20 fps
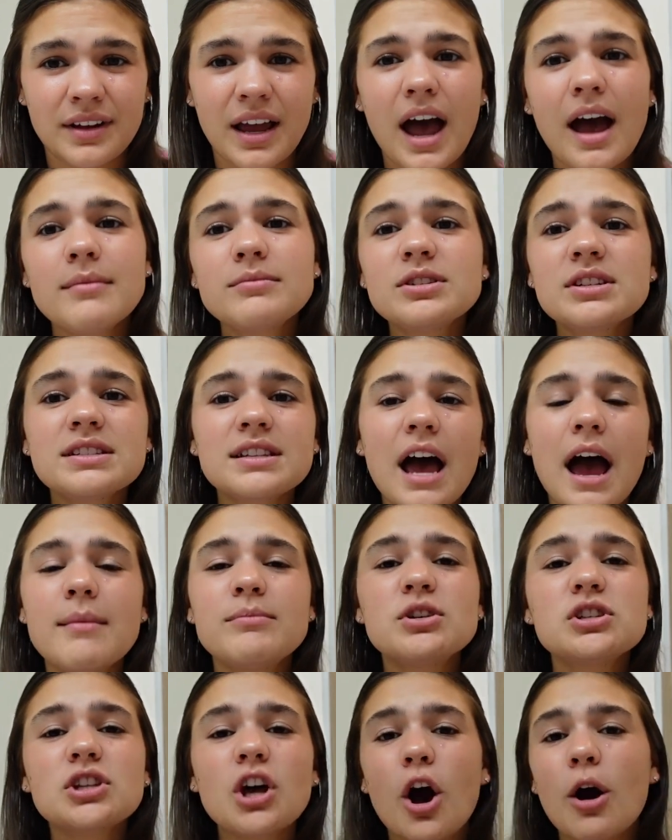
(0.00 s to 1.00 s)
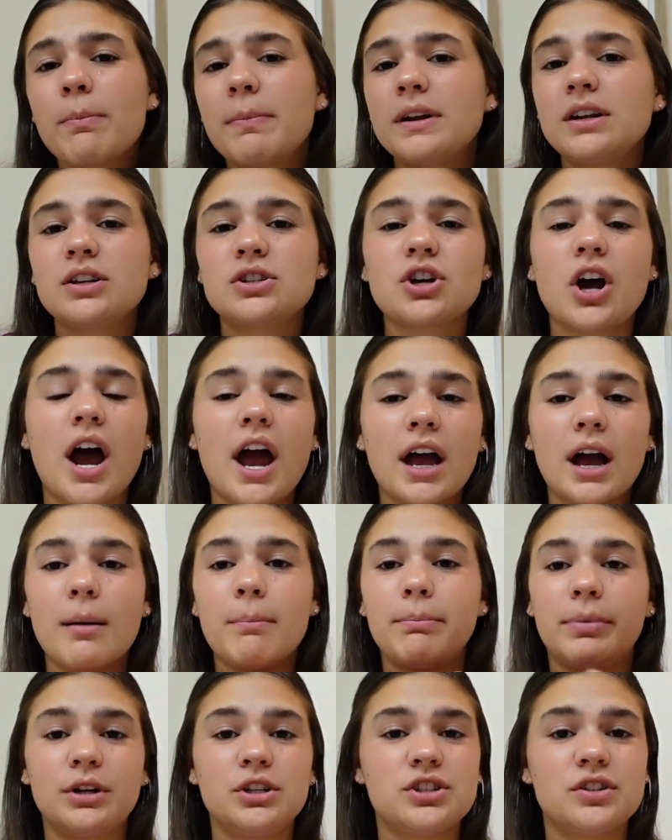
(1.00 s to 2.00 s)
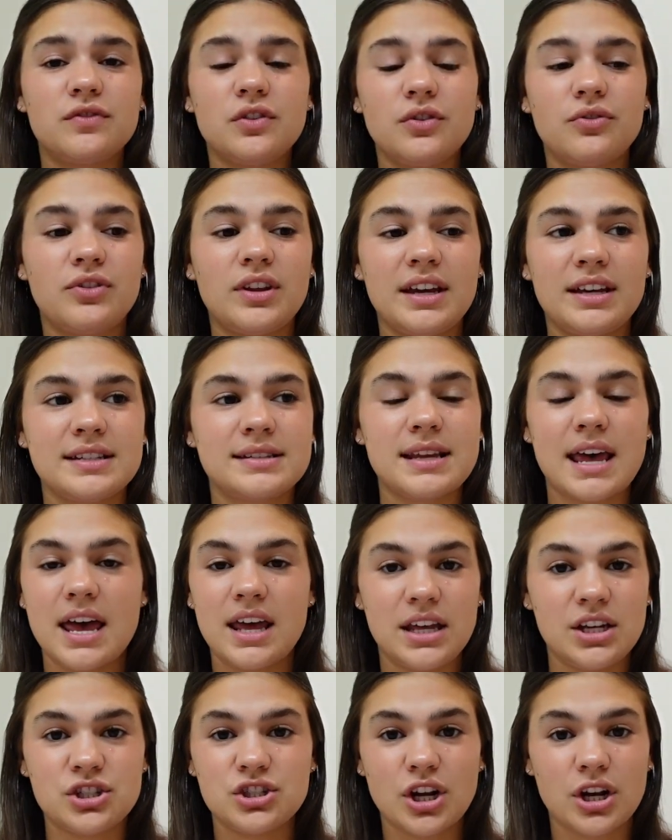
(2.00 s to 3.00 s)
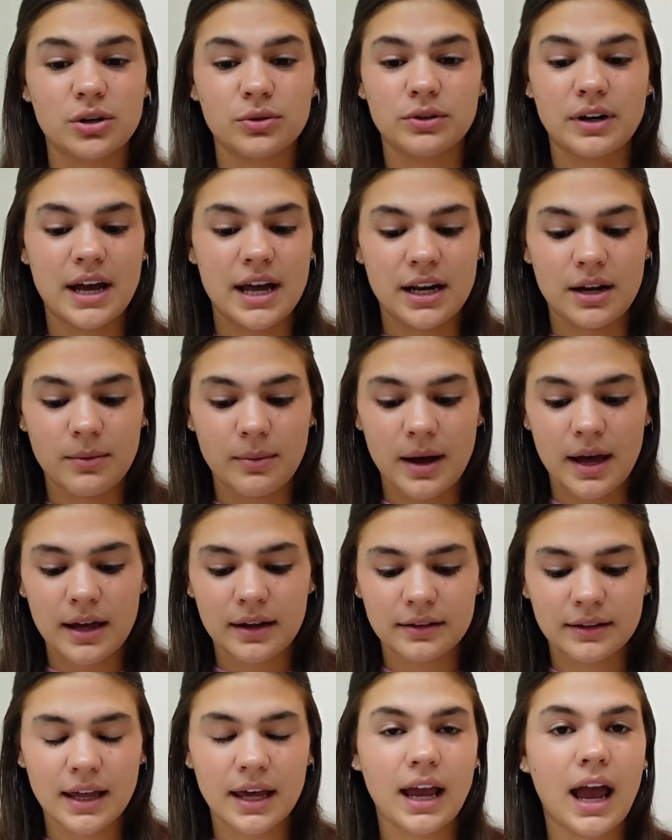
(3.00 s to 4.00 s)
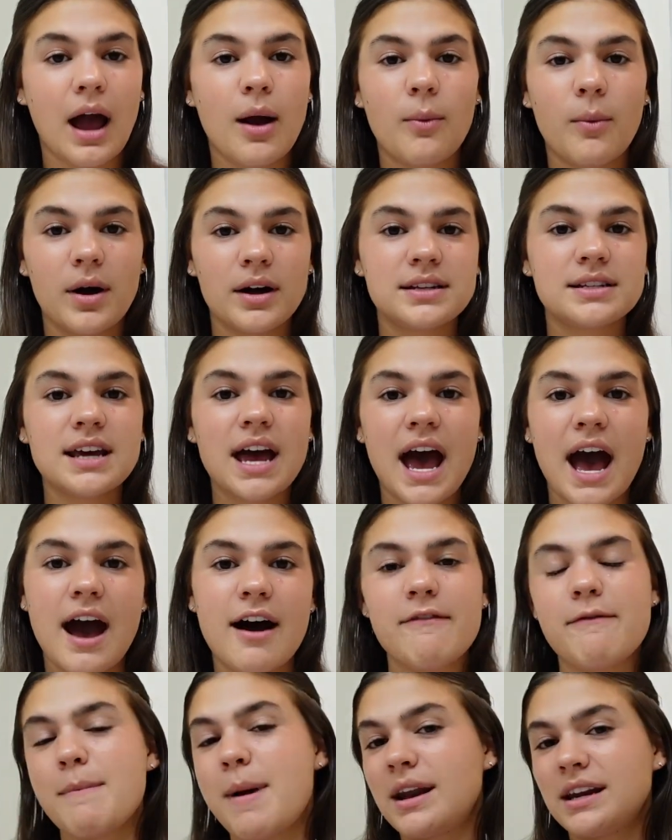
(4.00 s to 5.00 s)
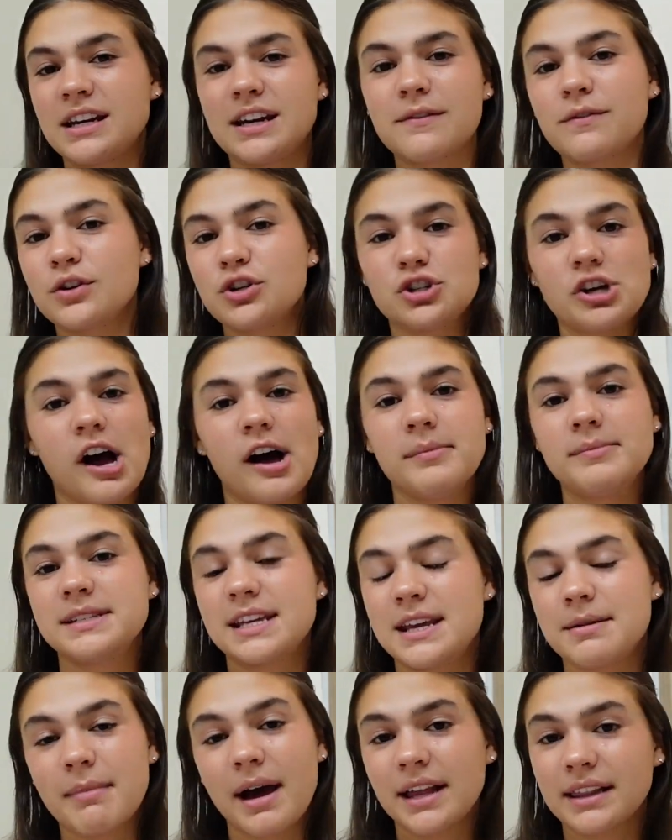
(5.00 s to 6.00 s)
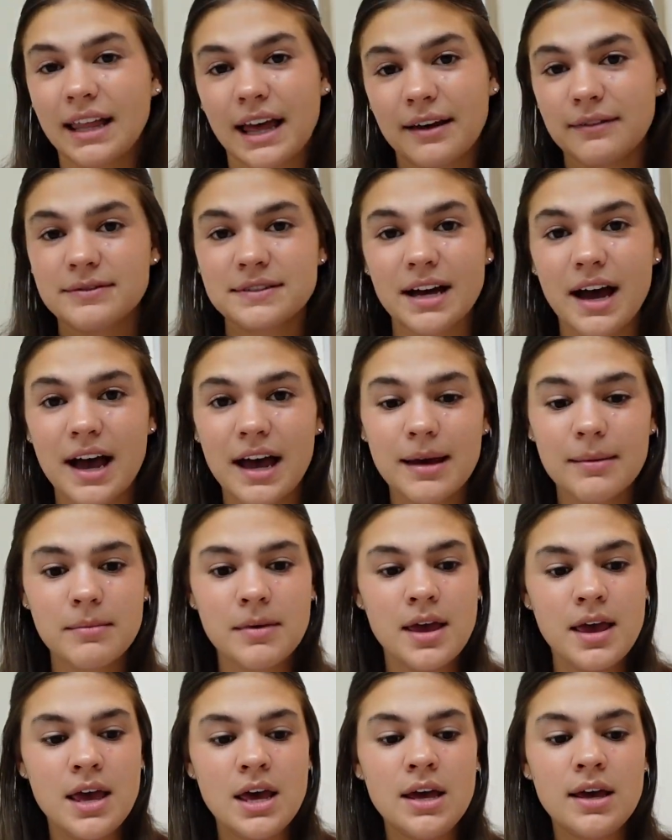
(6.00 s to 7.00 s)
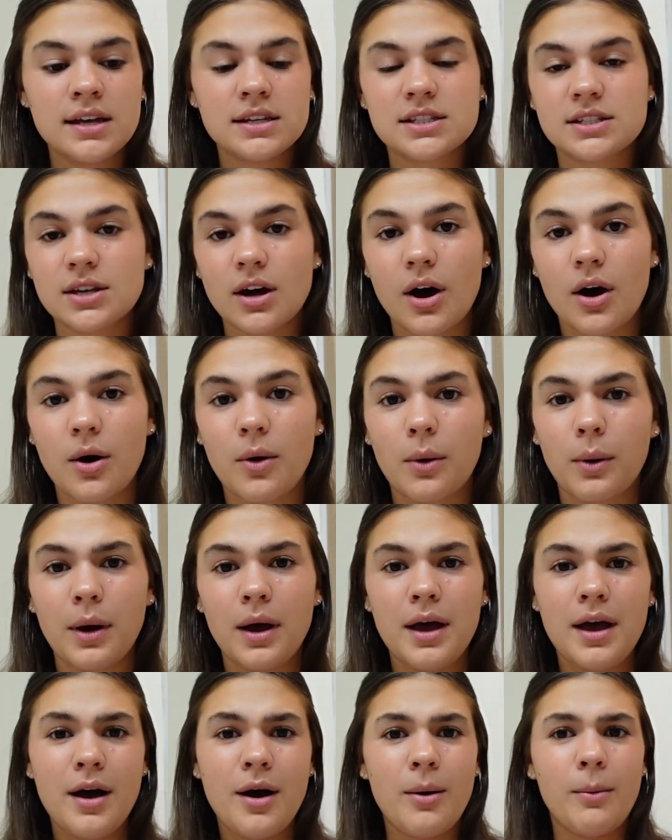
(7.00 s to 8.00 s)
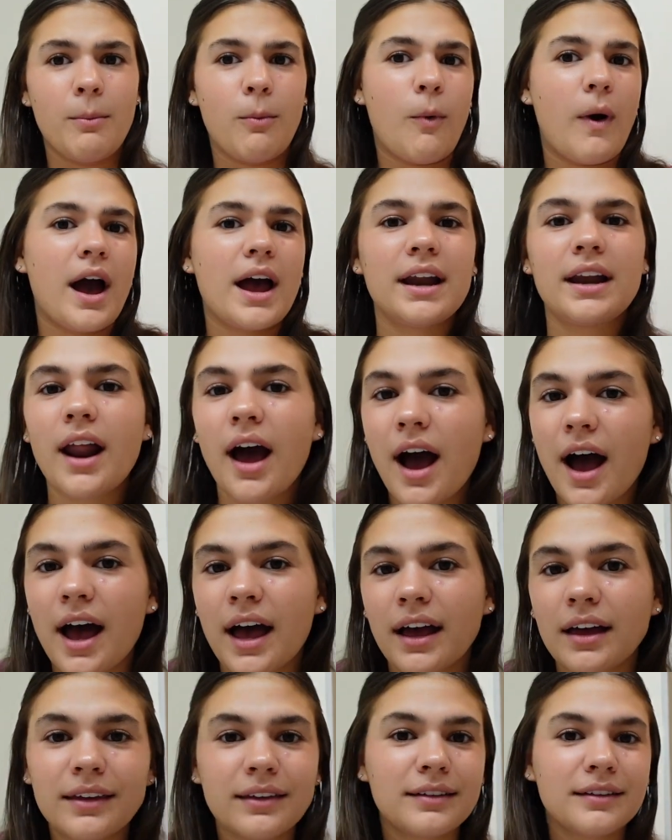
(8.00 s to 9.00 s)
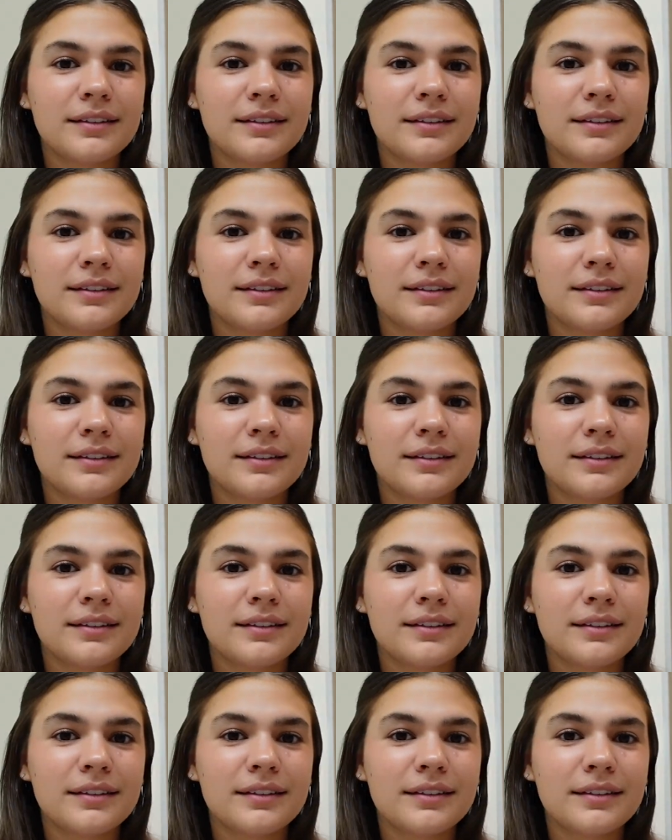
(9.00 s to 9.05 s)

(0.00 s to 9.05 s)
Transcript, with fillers: I'm just I'm just open to trying a bunch of new things in general anyway. Like I want to have many different jobs in my lifetime. So why not